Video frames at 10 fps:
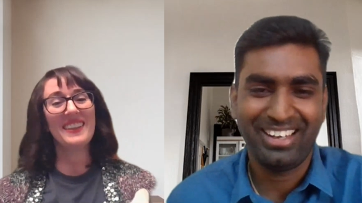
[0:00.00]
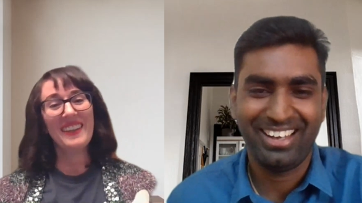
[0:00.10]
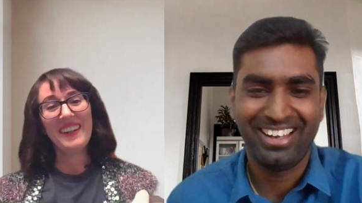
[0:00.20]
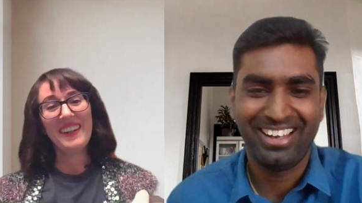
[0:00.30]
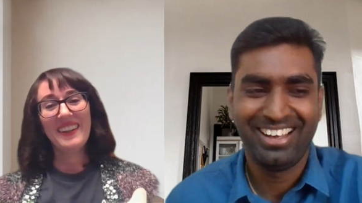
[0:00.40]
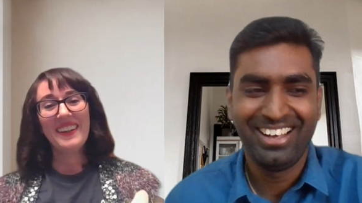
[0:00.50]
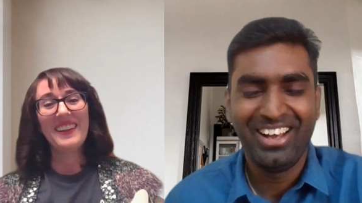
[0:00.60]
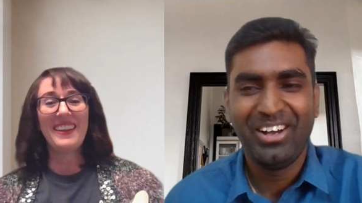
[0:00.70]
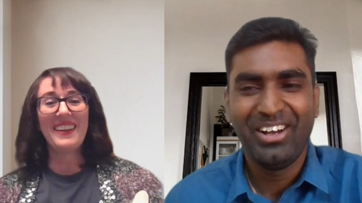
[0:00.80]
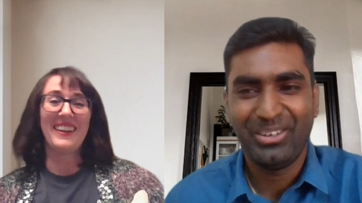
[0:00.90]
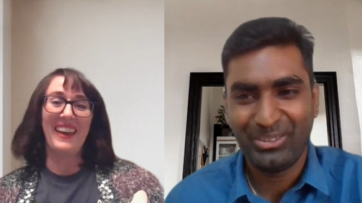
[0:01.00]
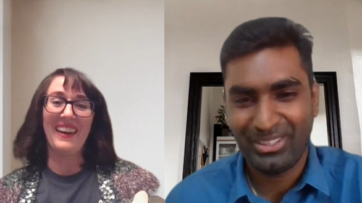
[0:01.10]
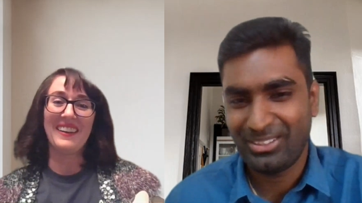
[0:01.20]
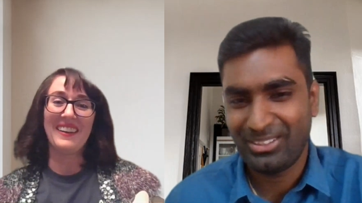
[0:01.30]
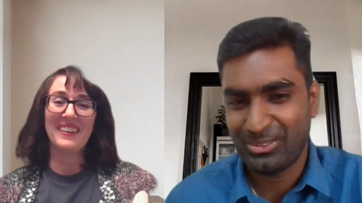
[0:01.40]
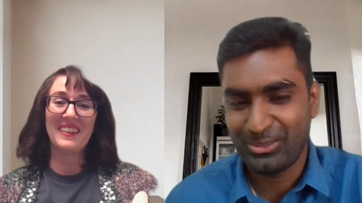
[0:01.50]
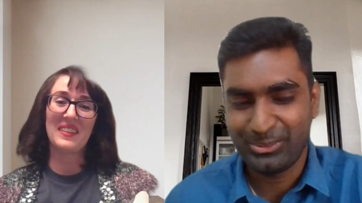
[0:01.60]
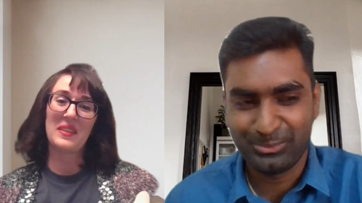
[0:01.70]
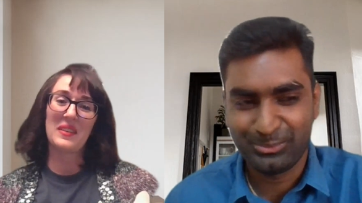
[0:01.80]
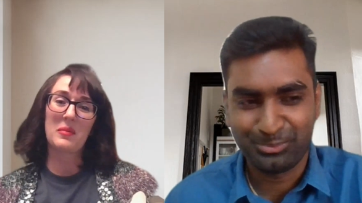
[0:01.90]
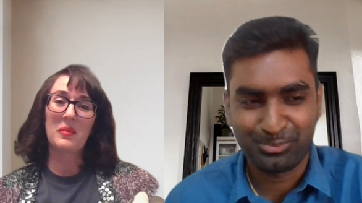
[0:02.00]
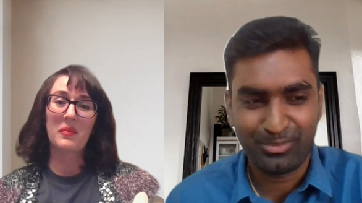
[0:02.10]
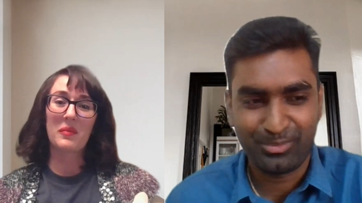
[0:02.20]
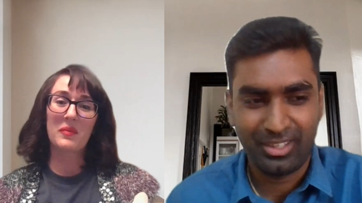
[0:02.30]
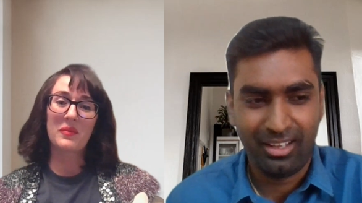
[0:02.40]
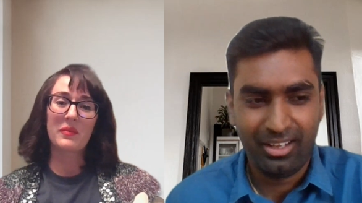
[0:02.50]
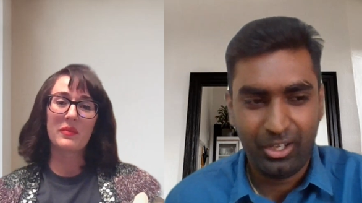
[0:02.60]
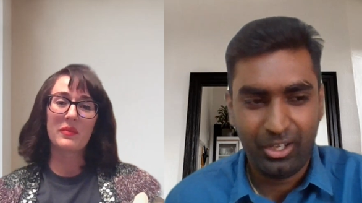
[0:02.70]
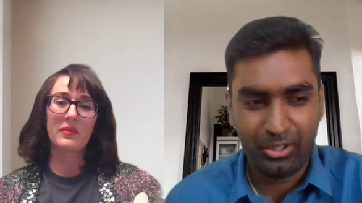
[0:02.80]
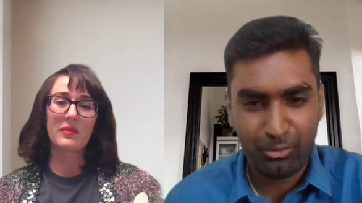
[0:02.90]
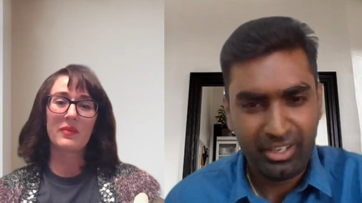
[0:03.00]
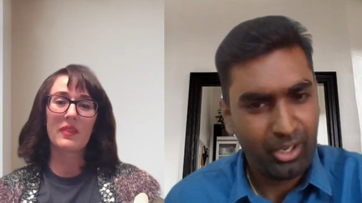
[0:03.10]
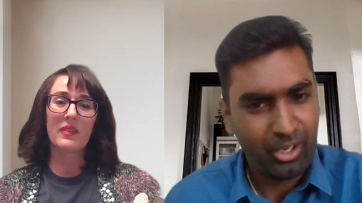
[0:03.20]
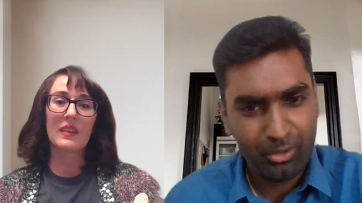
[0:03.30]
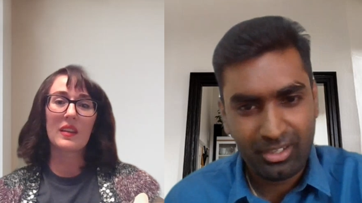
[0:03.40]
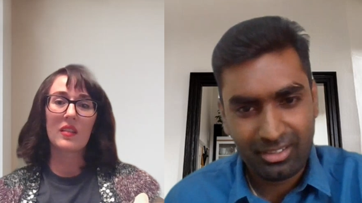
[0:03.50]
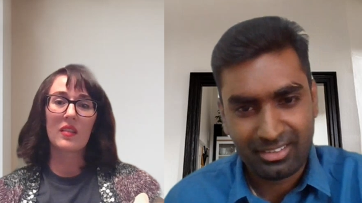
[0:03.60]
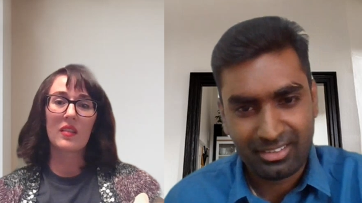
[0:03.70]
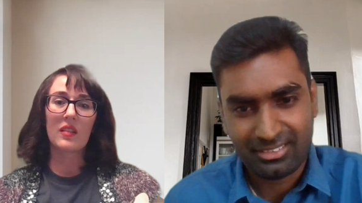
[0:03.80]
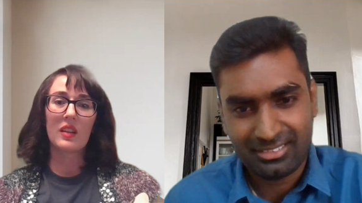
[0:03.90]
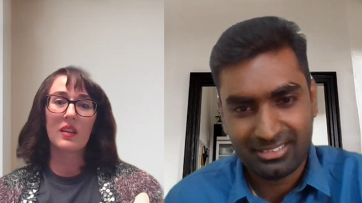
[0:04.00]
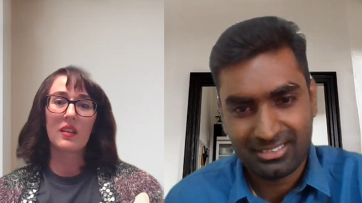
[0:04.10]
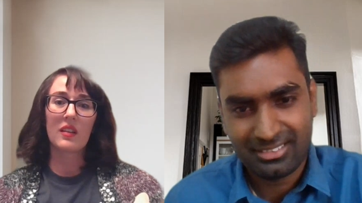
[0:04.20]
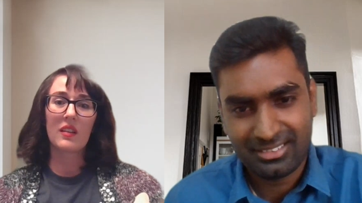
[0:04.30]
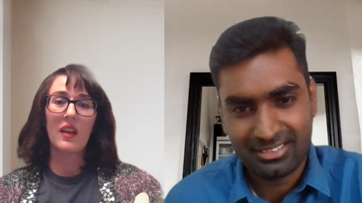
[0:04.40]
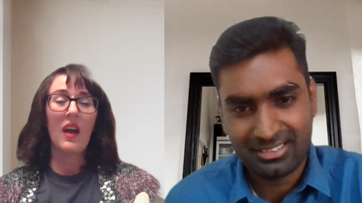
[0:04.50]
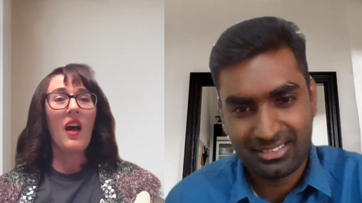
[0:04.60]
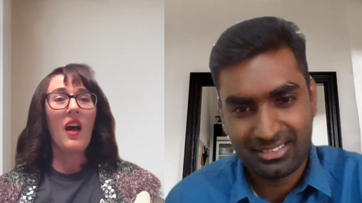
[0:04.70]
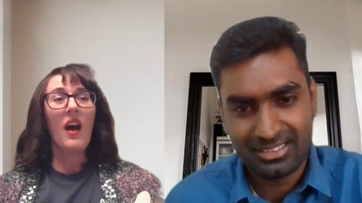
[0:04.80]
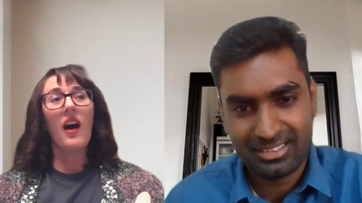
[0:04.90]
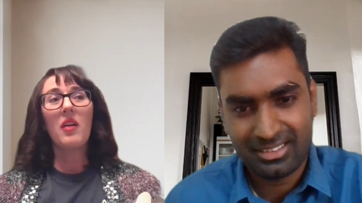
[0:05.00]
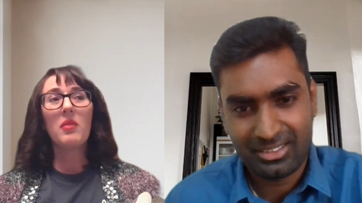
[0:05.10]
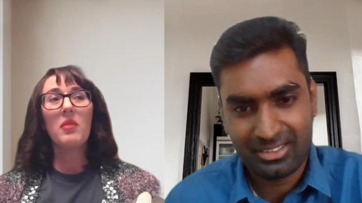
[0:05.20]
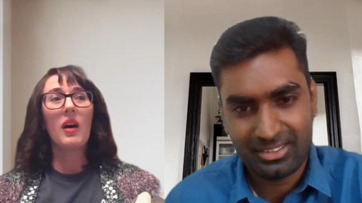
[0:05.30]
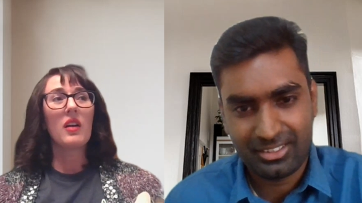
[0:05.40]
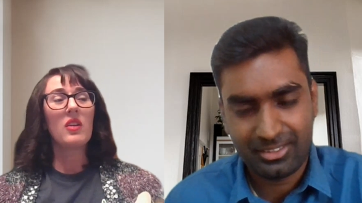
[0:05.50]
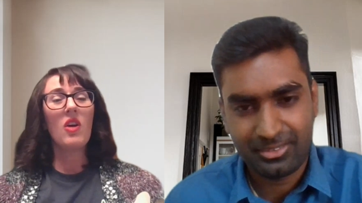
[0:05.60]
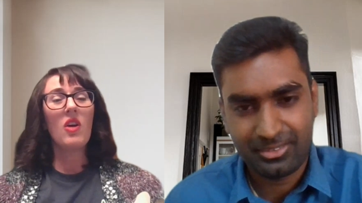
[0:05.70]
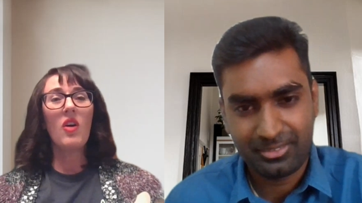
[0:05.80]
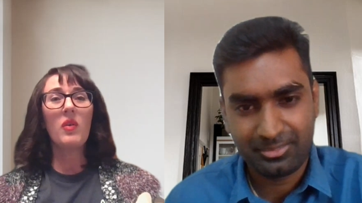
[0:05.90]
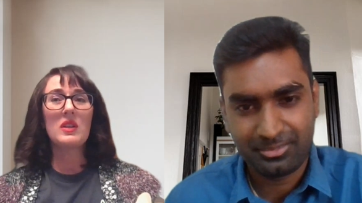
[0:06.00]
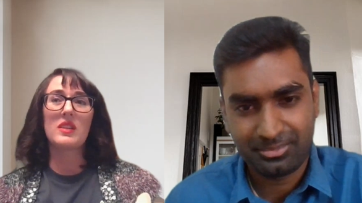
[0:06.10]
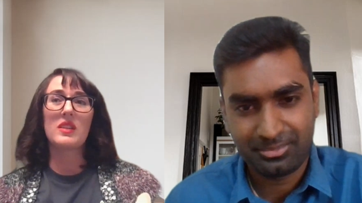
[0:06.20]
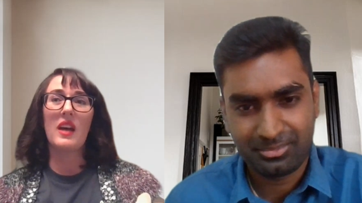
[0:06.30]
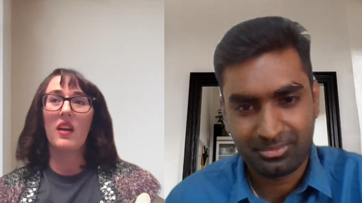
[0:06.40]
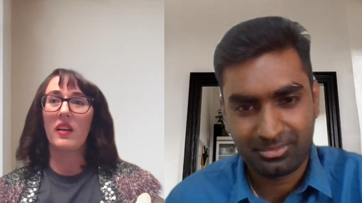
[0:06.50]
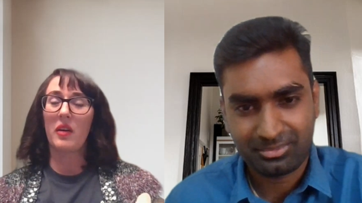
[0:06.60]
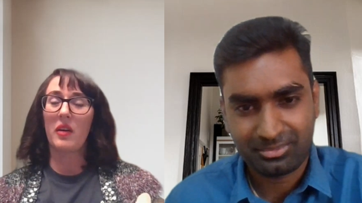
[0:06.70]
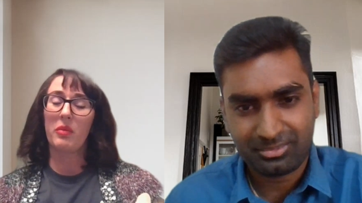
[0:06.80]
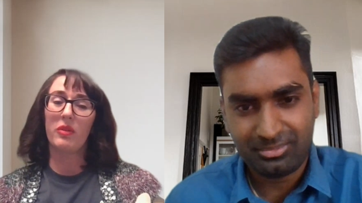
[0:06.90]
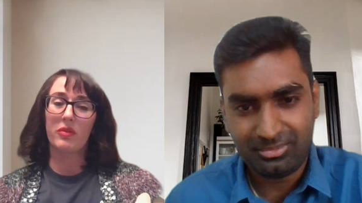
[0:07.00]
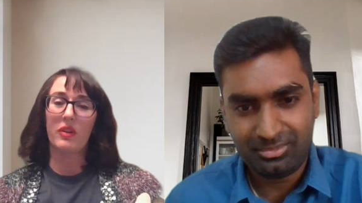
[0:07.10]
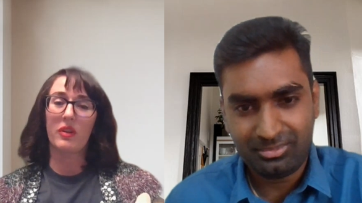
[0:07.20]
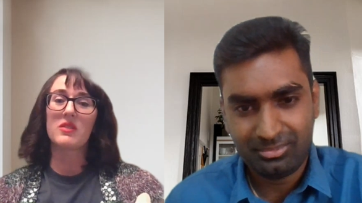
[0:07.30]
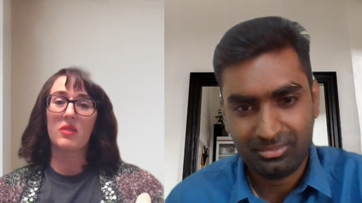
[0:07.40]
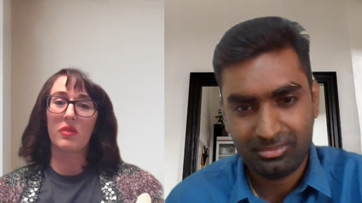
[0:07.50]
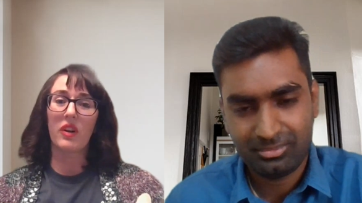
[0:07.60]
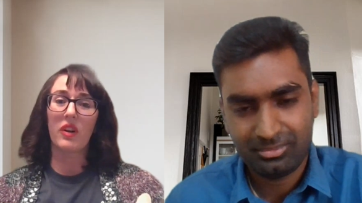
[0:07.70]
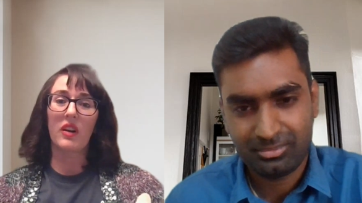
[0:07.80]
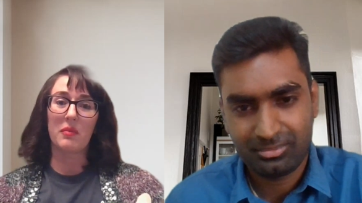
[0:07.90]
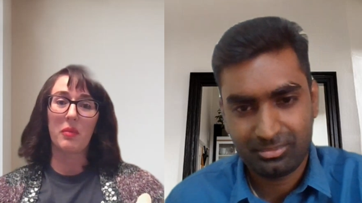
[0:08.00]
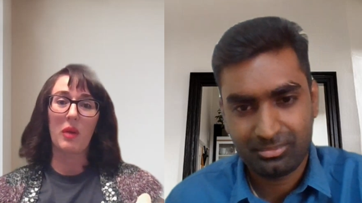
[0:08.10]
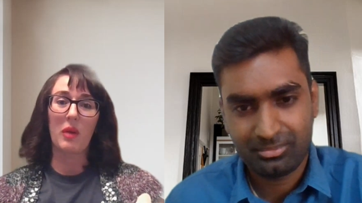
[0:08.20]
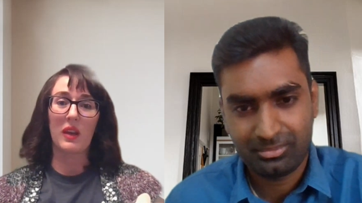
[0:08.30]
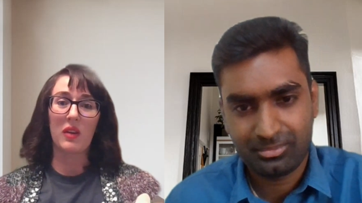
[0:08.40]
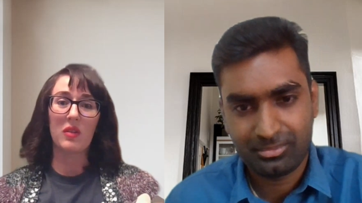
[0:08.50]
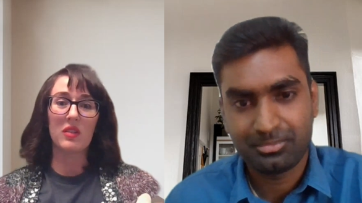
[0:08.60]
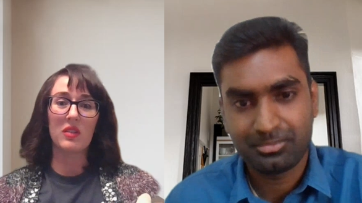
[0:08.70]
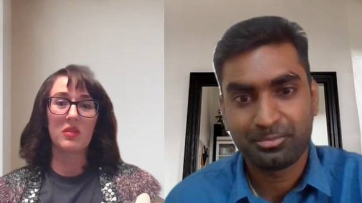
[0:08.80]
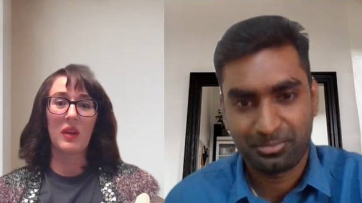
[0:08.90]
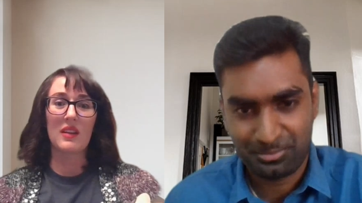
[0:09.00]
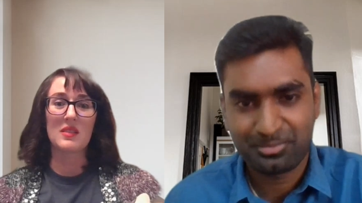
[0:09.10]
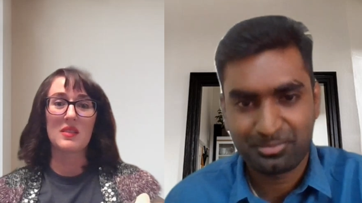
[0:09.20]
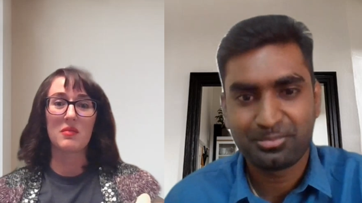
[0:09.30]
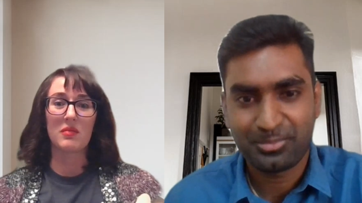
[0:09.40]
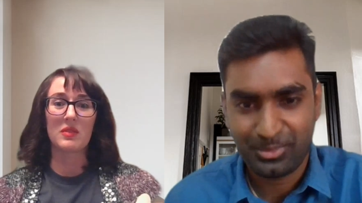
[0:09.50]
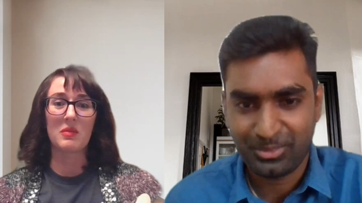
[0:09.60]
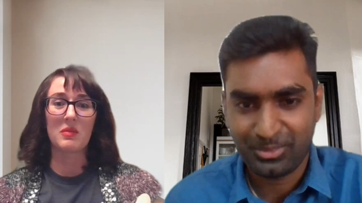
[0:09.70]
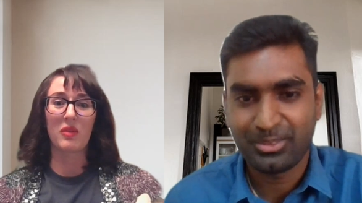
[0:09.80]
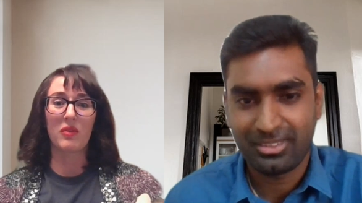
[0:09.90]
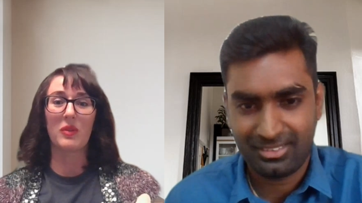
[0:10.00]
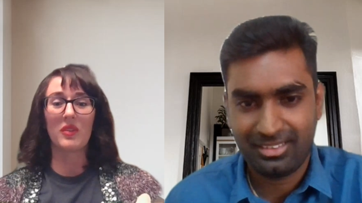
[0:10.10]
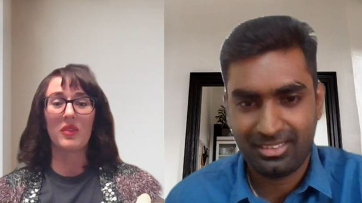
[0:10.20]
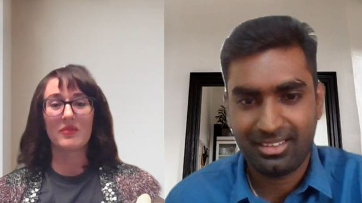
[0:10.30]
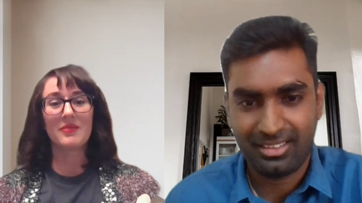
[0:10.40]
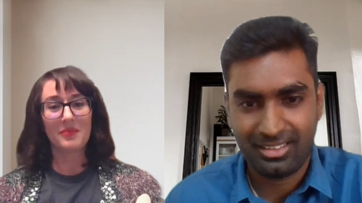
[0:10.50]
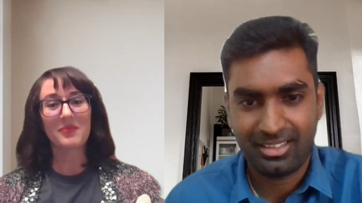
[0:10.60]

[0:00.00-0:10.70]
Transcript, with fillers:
Speaker 1: okay. Okay. So um, you went out or not?
Speaker 2: Um, no, we just had a couple of friends over and barbecued. We had some some good food.